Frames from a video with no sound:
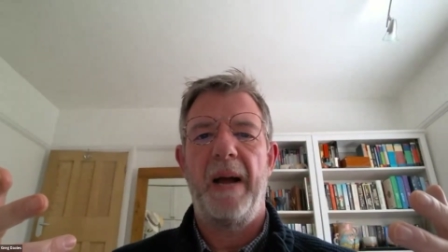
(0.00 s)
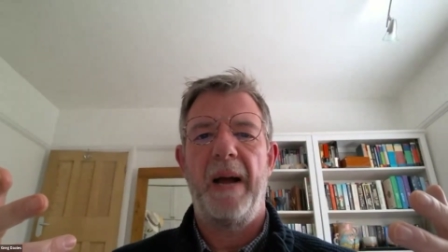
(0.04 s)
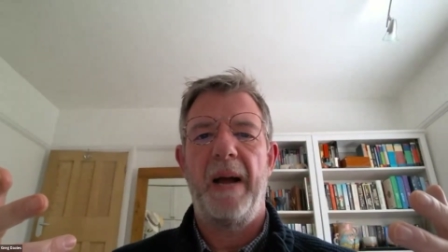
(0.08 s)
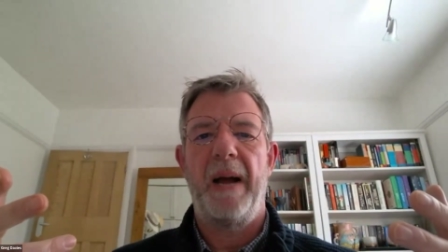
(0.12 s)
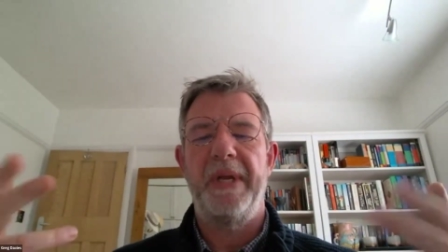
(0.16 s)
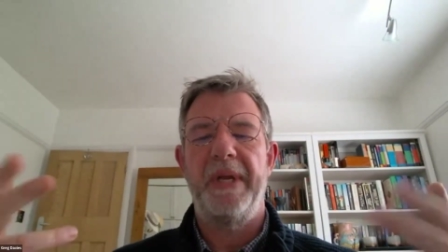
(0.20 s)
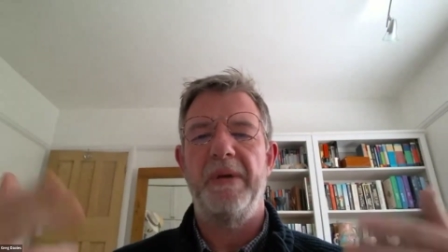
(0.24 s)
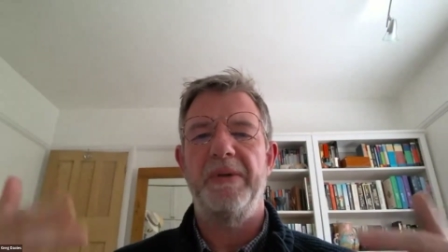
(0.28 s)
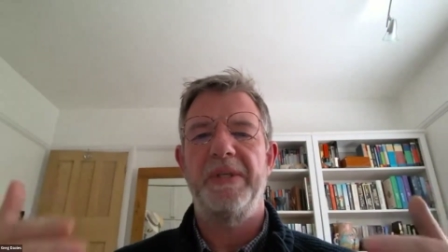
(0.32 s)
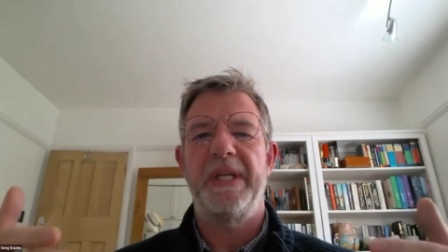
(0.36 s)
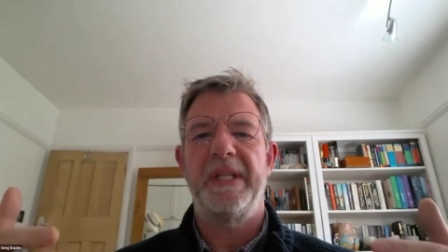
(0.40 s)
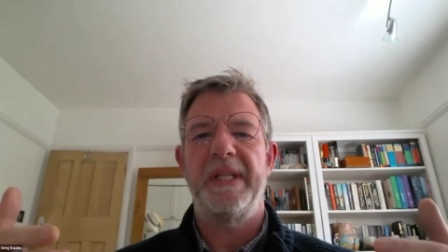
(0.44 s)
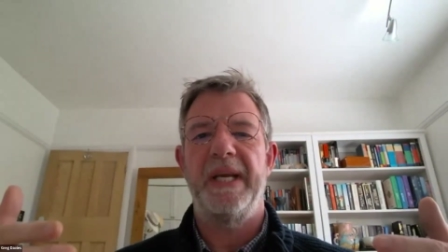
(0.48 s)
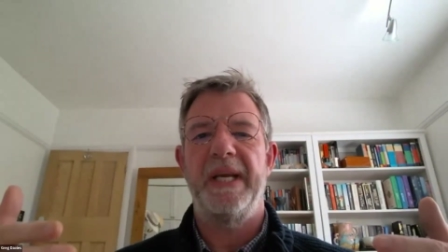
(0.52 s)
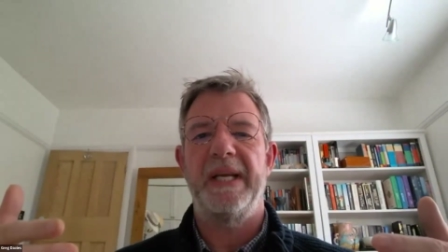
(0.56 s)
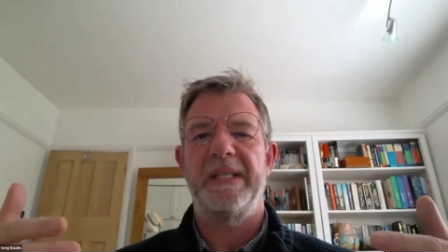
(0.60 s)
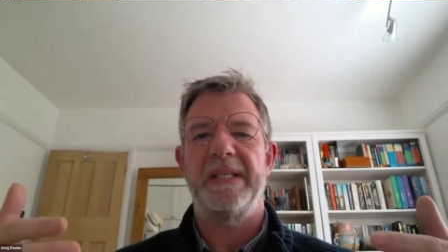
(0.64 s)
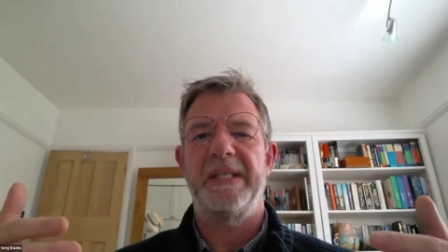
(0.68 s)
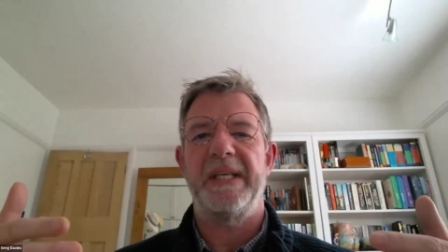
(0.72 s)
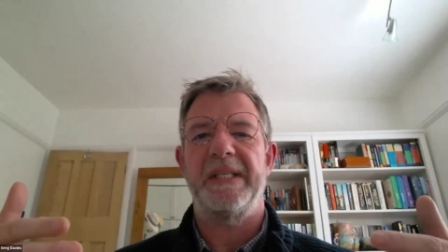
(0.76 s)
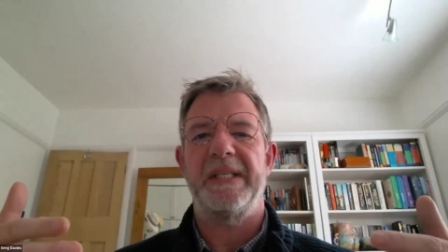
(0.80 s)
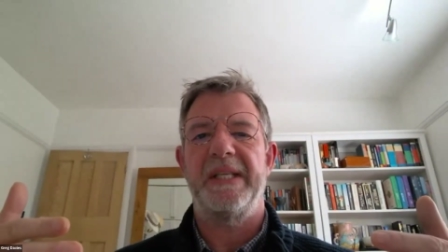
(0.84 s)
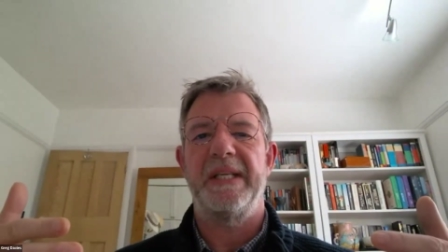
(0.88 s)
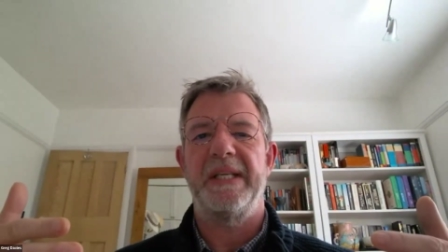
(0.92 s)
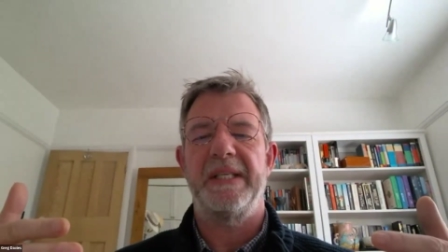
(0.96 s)
using the
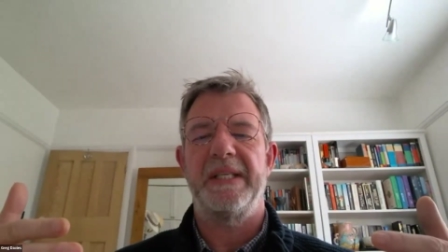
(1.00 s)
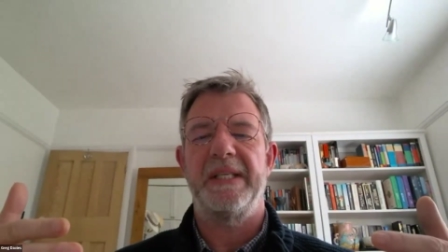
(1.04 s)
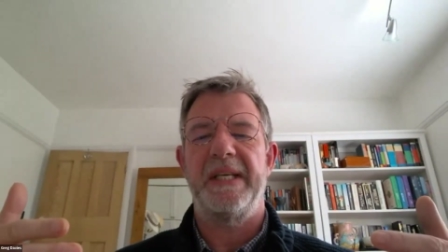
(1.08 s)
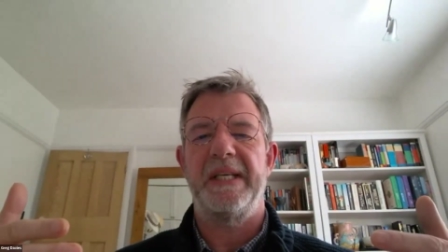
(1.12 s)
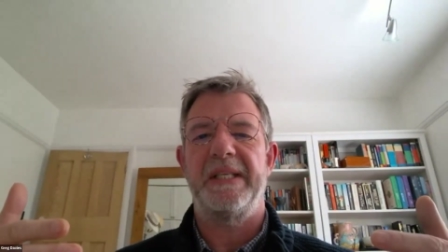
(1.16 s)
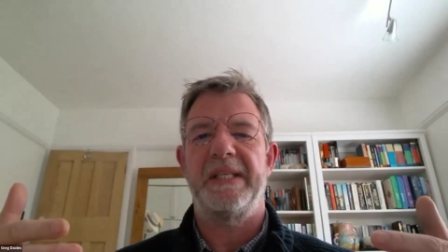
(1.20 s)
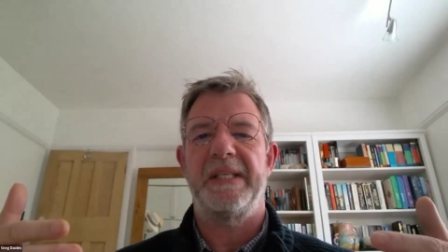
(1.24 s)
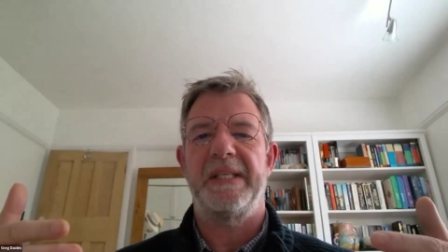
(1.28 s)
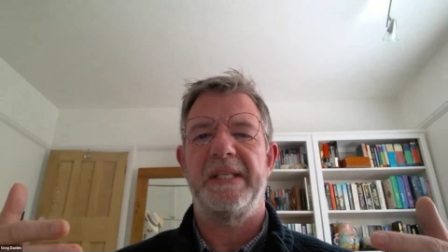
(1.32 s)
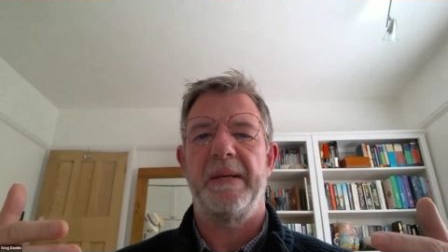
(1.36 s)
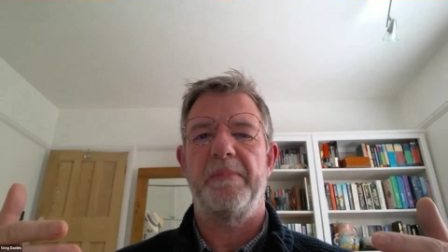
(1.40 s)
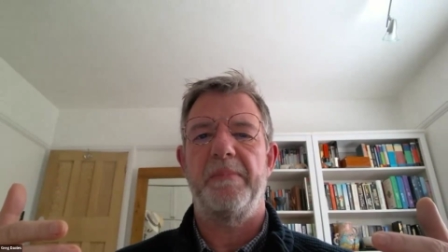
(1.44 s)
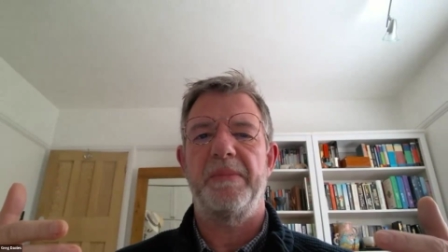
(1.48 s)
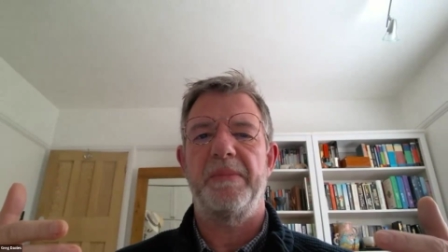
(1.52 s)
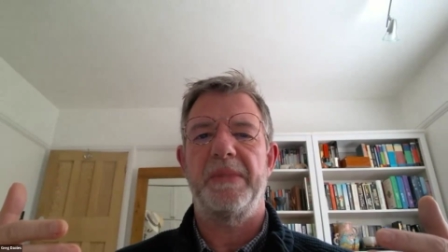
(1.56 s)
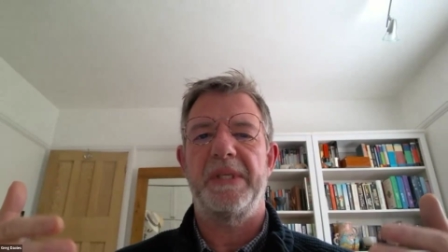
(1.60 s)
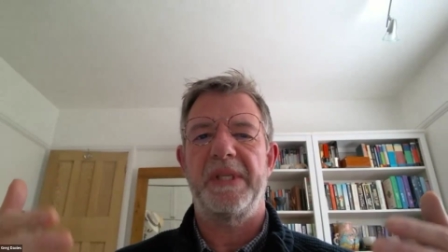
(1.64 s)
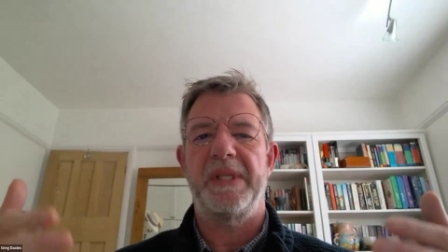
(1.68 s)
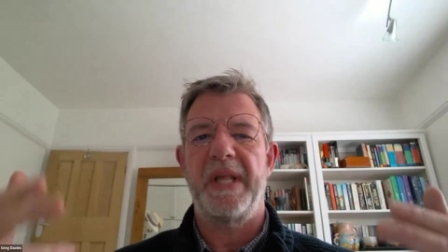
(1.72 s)
existing systems,